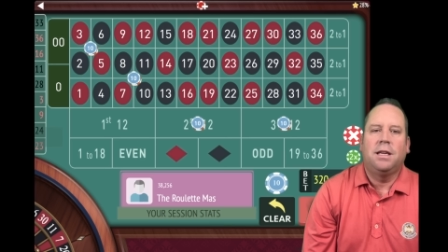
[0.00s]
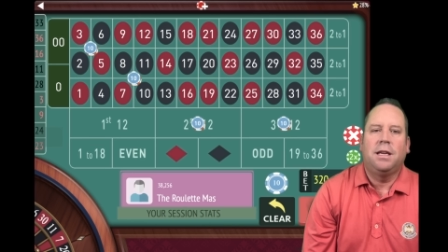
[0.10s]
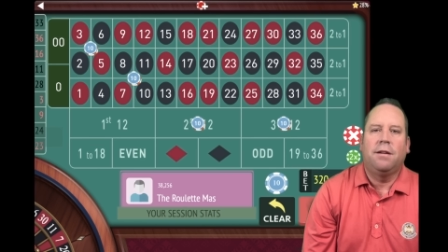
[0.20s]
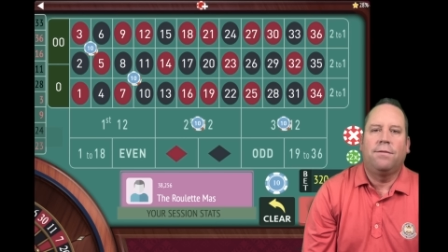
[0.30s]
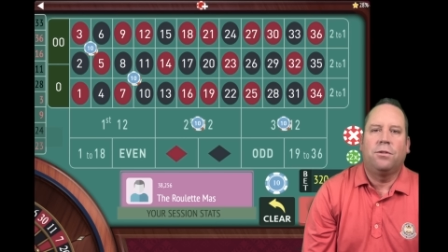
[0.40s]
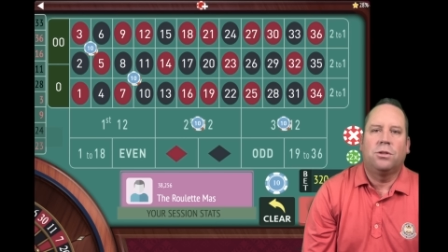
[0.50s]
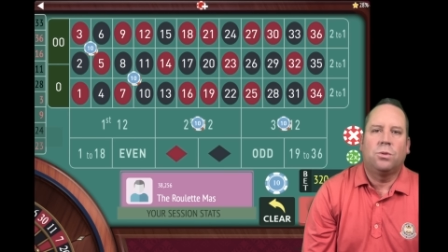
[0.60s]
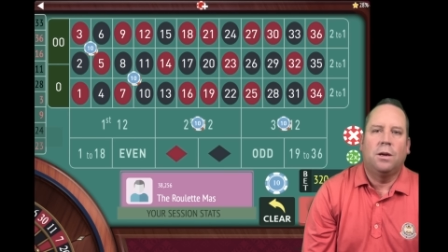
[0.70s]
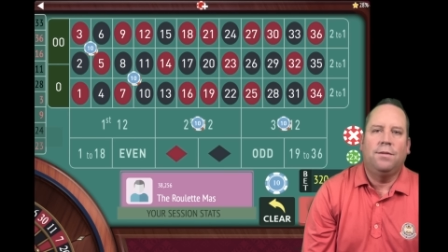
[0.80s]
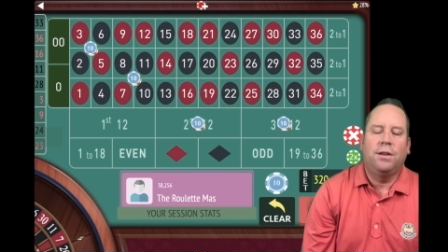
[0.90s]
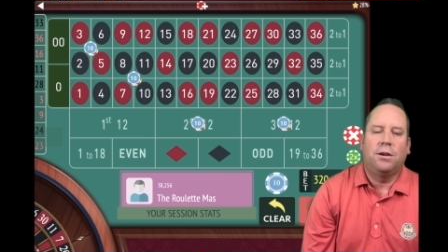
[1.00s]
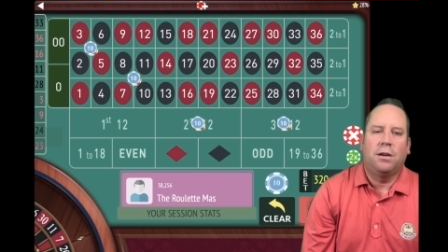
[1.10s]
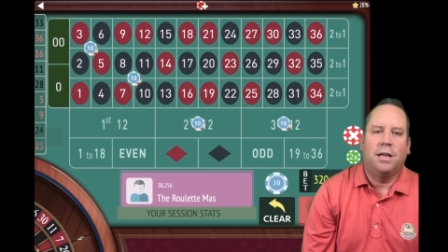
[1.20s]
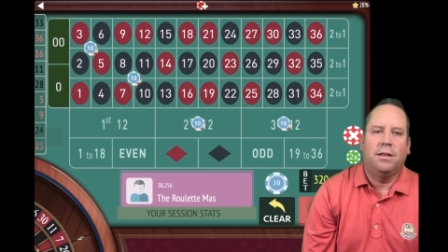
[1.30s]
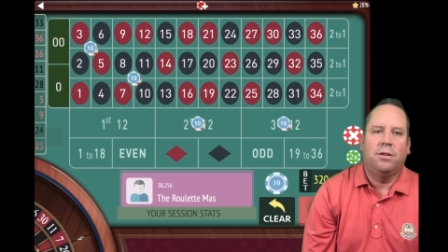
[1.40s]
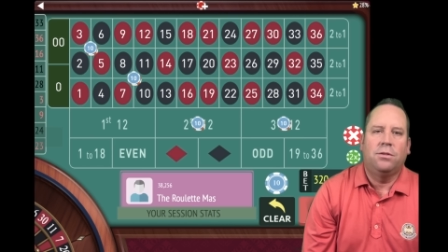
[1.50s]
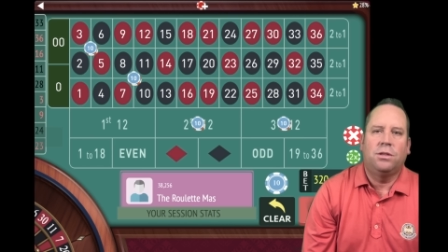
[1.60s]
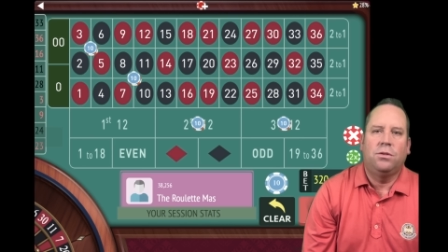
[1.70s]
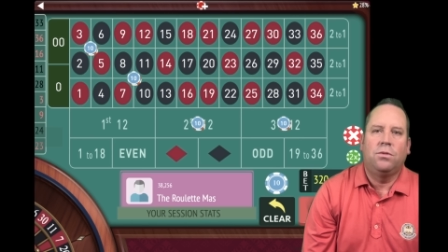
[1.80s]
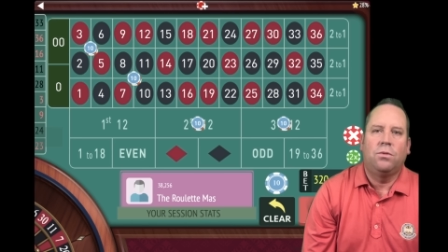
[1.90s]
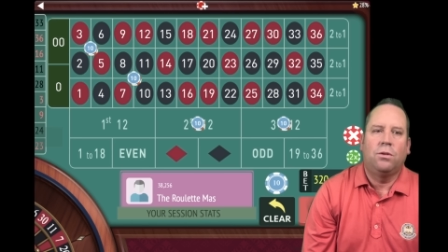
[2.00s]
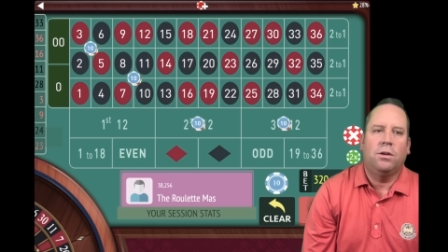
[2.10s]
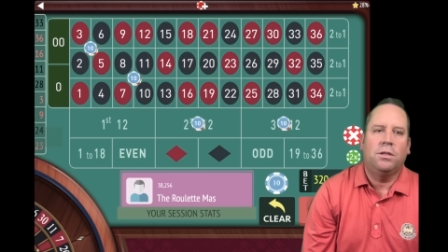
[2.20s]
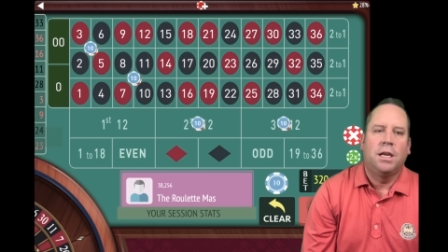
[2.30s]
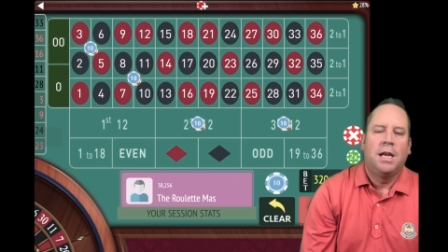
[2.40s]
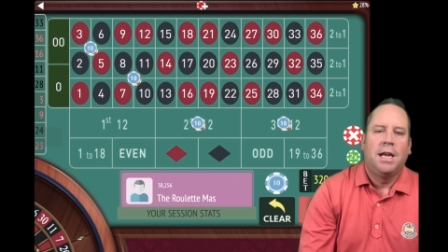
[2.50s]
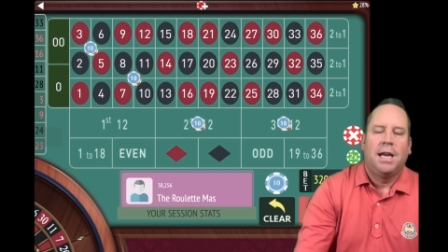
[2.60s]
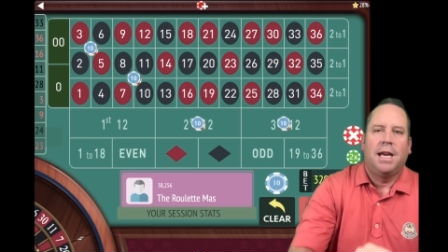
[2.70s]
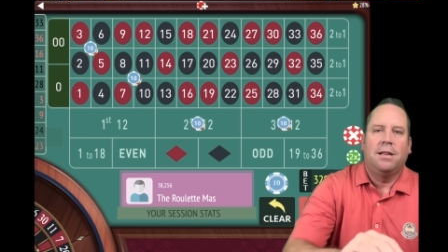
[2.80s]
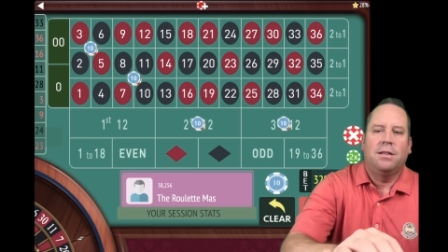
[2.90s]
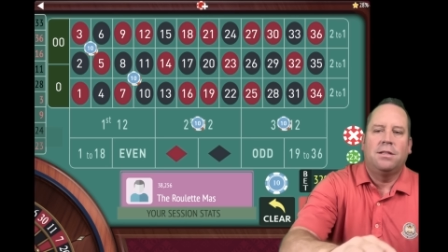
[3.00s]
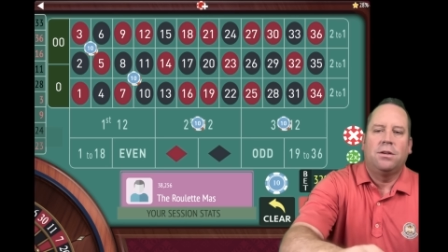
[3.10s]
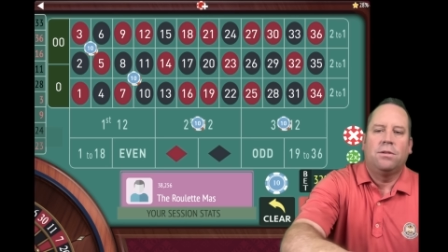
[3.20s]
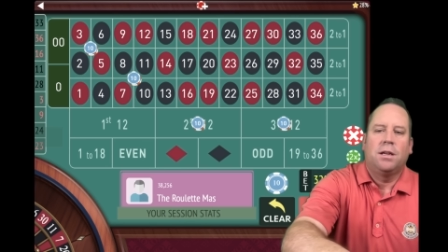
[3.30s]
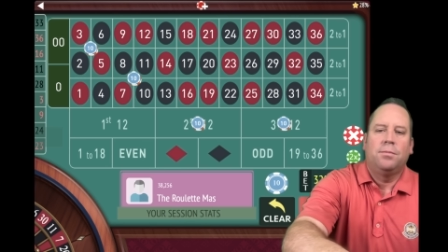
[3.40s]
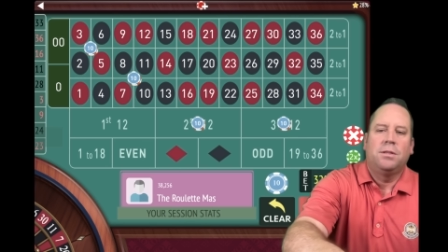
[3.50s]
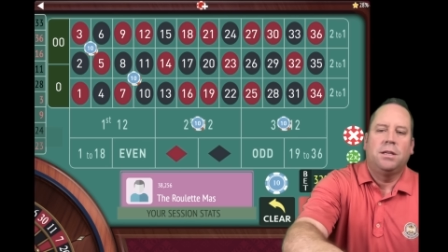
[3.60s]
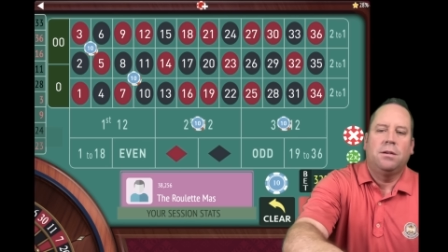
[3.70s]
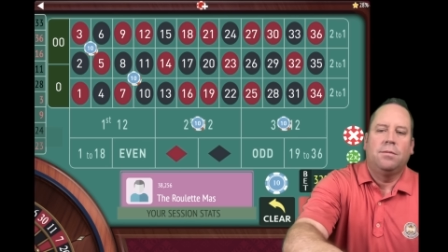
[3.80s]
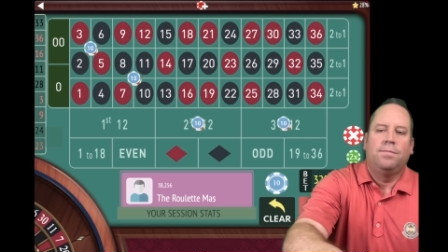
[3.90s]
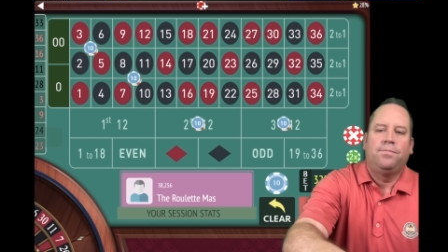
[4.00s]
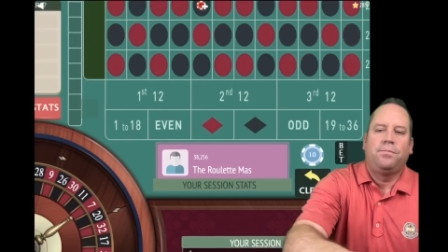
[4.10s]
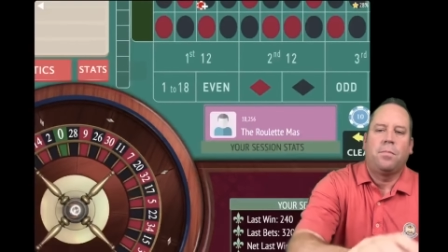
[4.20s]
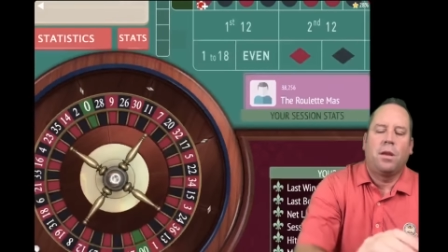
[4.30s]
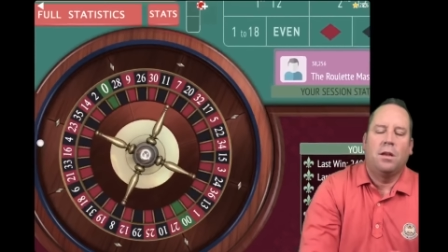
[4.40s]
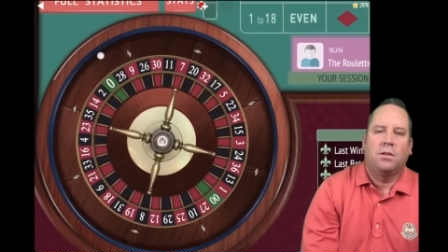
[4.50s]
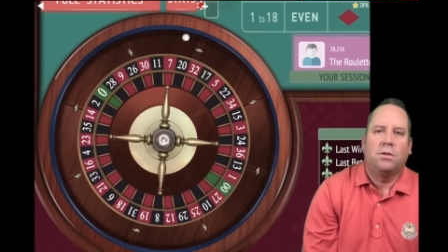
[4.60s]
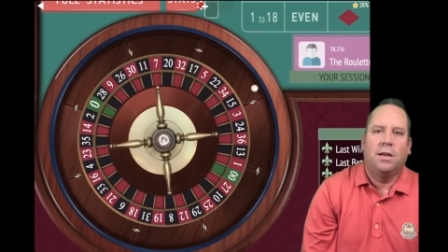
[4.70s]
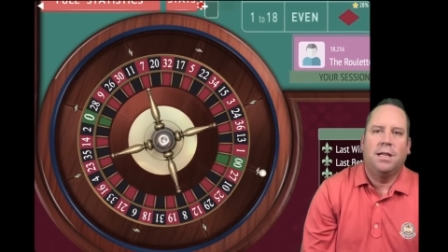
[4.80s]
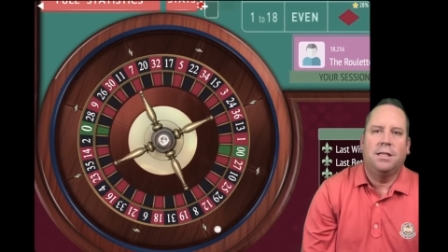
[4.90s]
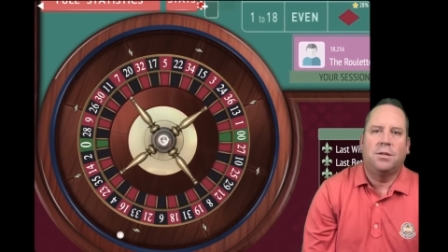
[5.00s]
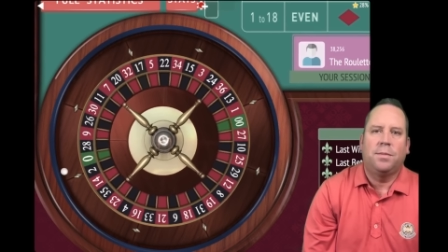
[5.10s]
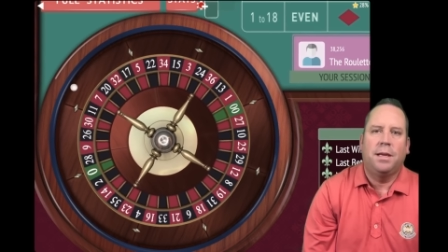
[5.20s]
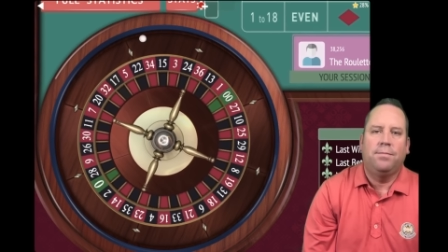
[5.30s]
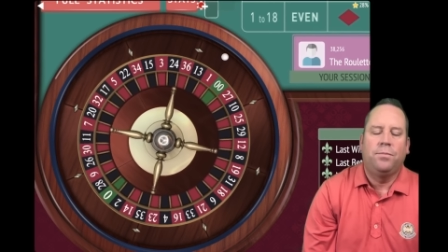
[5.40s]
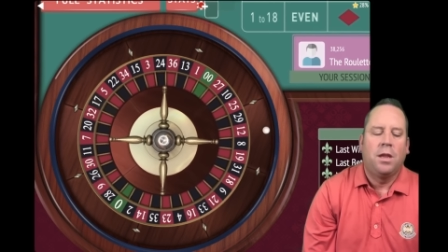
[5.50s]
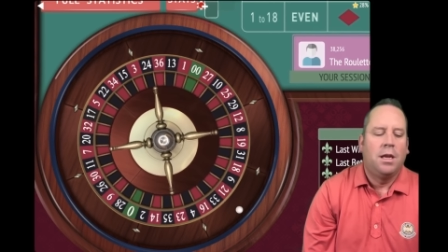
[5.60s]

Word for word: the uh, first 12 that aren't in those two corners and the zero double zero. No Let's go ahead and spin.